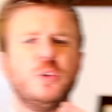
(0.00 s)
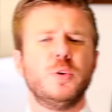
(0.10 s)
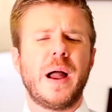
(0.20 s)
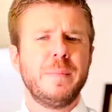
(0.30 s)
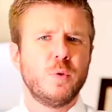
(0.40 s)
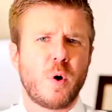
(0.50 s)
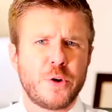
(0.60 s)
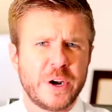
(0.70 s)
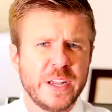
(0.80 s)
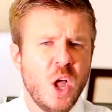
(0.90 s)
you might be
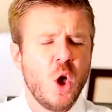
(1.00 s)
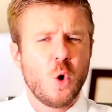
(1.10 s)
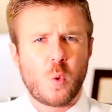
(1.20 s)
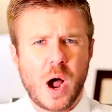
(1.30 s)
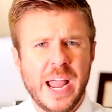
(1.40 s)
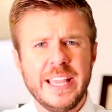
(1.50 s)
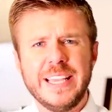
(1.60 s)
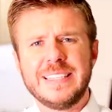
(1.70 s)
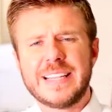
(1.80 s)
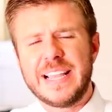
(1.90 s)
wondering, why
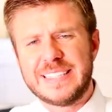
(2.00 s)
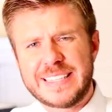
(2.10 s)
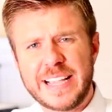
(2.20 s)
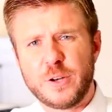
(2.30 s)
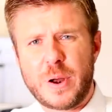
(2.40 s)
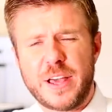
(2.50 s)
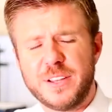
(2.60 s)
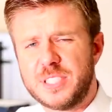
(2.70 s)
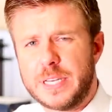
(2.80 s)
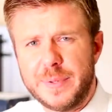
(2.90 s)
is a second round
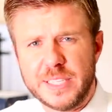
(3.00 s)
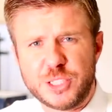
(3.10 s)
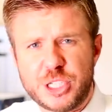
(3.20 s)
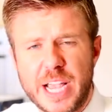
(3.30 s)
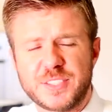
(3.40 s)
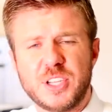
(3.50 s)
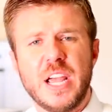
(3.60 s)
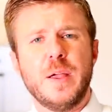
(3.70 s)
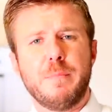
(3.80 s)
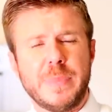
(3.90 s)
of stimulus checks
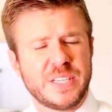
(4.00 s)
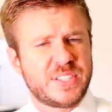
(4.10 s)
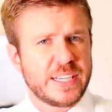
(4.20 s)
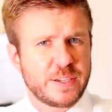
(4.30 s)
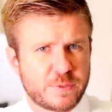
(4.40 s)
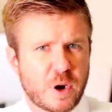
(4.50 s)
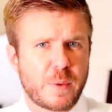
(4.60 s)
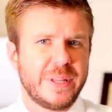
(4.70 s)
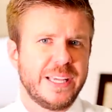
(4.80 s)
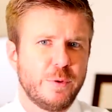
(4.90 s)
missing
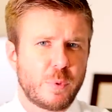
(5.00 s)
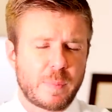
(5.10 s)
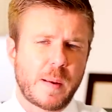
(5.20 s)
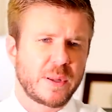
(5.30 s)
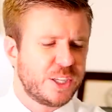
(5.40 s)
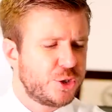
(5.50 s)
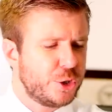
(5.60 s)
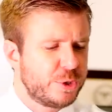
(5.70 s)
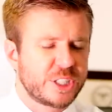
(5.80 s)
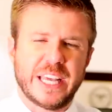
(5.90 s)
from the Republicans'
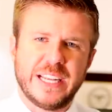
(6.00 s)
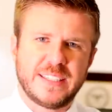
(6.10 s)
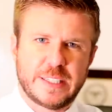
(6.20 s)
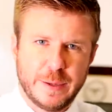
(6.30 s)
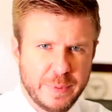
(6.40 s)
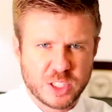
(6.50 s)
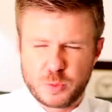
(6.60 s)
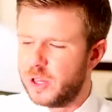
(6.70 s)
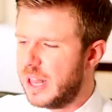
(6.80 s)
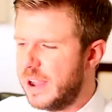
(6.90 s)
new skinny stimulus
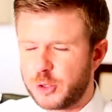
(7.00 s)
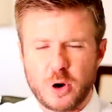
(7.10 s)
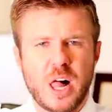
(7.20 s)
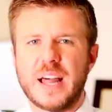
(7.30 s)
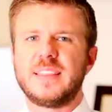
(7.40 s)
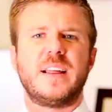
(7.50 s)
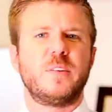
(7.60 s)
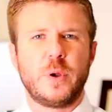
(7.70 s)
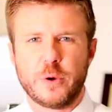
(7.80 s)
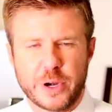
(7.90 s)
bill? After all, I
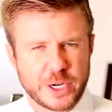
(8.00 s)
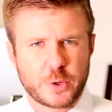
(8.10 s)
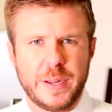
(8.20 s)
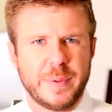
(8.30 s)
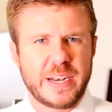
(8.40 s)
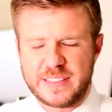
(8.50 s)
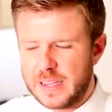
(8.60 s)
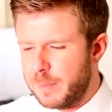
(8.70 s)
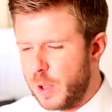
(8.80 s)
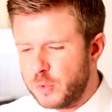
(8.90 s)
thought we were in agreement. I
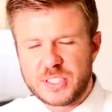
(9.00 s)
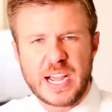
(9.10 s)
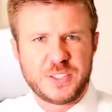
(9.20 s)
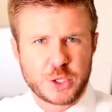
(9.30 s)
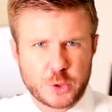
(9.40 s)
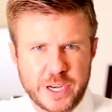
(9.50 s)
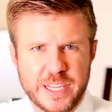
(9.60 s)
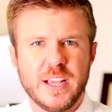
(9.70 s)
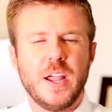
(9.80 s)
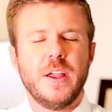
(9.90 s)
thought both sides
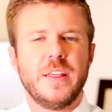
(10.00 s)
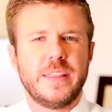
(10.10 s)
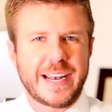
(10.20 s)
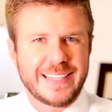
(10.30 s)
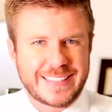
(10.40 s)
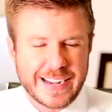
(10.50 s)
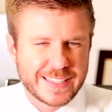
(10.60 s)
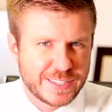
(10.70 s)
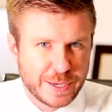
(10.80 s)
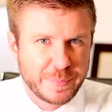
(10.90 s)
agreed that a
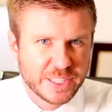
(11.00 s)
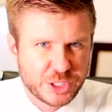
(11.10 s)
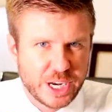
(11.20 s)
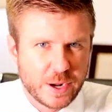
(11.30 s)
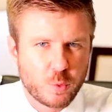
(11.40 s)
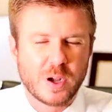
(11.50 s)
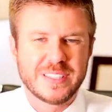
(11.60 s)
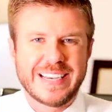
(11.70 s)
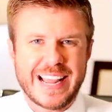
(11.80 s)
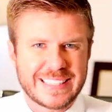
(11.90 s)
second stimulus check
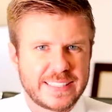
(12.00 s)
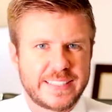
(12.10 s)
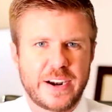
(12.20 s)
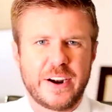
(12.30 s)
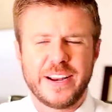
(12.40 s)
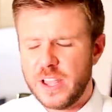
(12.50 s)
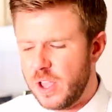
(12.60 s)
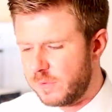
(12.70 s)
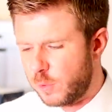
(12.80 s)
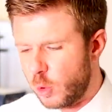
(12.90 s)
was necessary
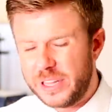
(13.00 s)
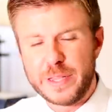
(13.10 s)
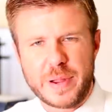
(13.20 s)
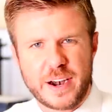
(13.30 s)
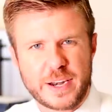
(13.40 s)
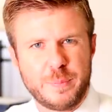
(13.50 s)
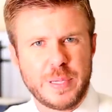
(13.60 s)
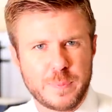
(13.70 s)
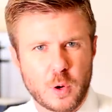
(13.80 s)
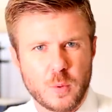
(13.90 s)
for the American
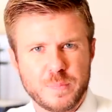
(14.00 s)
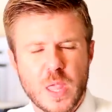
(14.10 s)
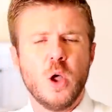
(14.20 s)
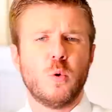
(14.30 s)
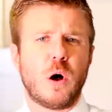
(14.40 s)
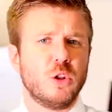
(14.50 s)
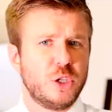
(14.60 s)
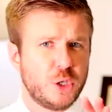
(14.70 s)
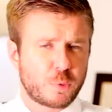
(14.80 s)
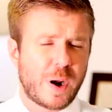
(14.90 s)
people. Well,
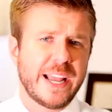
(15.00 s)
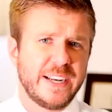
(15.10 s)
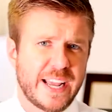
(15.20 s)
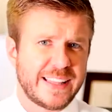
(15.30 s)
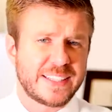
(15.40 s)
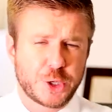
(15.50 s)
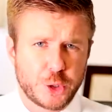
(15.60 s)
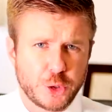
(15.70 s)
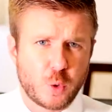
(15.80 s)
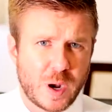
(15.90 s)
you're right, and that's a
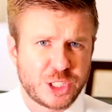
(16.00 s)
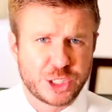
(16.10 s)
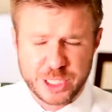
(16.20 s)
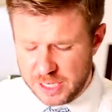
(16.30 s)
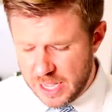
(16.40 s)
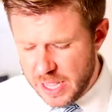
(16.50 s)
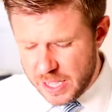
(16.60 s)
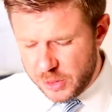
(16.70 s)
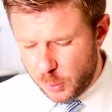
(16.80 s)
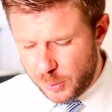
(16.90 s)
good question.
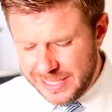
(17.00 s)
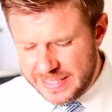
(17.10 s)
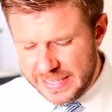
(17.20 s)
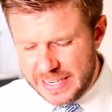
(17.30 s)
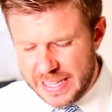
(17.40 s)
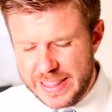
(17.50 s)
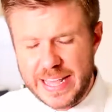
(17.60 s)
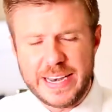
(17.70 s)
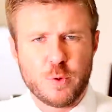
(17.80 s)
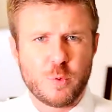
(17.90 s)
The reason
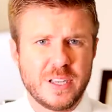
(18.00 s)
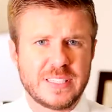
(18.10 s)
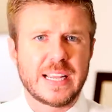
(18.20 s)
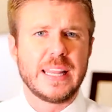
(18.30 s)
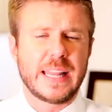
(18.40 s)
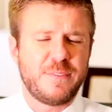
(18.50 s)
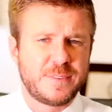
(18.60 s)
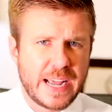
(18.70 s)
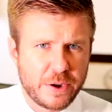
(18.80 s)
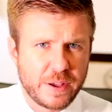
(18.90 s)
that it was
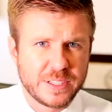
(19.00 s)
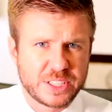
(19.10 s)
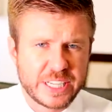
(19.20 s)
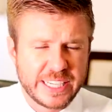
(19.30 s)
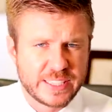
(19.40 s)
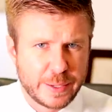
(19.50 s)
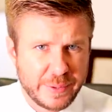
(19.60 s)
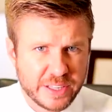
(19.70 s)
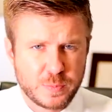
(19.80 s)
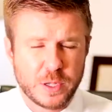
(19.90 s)
left out of the skinny
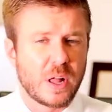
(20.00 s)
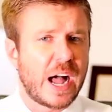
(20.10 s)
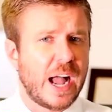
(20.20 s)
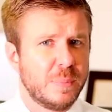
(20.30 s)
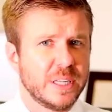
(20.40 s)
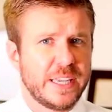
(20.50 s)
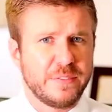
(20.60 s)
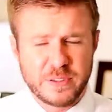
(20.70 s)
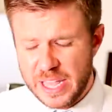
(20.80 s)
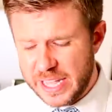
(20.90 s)
stimulus bill, I
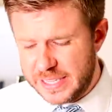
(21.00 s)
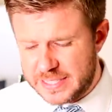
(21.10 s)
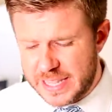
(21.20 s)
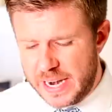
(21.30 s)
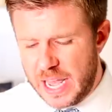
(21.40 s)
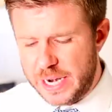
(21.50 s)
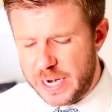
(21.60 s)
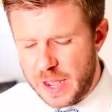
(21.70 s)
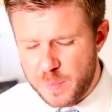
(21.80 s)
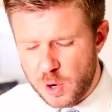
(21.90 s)
believe, is that a
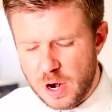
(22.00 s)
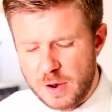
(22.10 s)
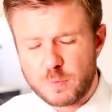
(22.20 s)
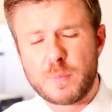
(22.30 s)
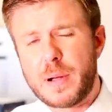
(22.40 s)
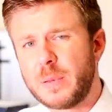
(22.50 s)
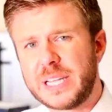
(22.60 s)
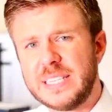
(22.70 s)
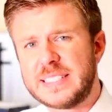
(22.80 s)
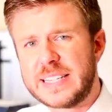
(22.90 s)
number of
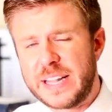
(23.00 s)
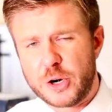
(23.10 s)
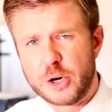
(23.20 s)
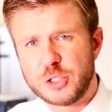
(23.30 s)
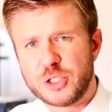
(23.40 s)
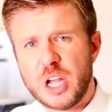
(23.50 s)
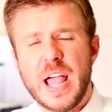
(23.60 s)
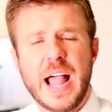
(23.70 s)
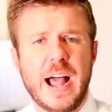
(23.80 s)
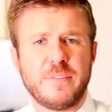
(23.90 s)
Republican senators
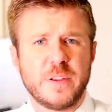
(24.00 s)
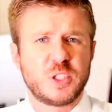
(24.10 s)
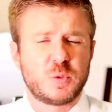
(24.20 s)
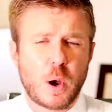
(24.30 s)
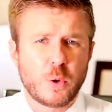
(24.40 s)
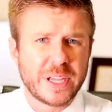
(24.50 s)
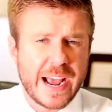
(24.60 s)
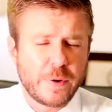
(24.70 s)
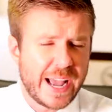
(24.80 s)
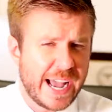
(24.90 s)
have spoken
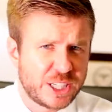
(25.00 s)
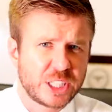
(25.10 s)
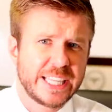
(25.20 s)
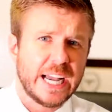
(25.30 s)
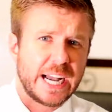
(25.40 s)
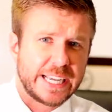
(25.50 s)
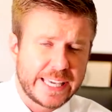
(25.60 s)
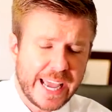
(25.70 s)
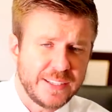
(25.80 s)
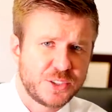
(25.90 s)
out actually
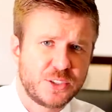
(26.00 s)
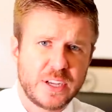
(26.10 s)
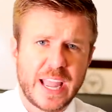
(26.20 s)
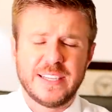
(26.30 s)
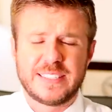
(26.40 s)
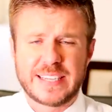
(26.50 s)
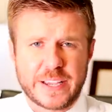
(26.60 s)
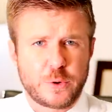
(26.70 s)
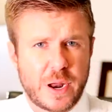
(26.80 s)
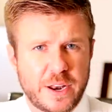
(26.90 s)
against a
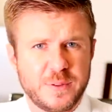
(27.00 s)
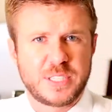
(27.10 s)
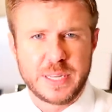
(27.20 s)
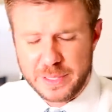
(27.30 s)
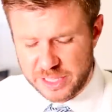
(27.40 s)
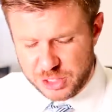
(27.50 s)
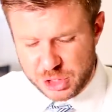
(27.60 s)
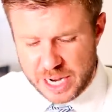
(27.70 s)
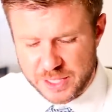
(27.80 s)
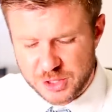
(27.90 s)
second round of stimulus
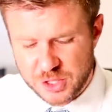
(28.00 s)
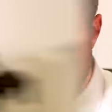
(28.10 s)
checks.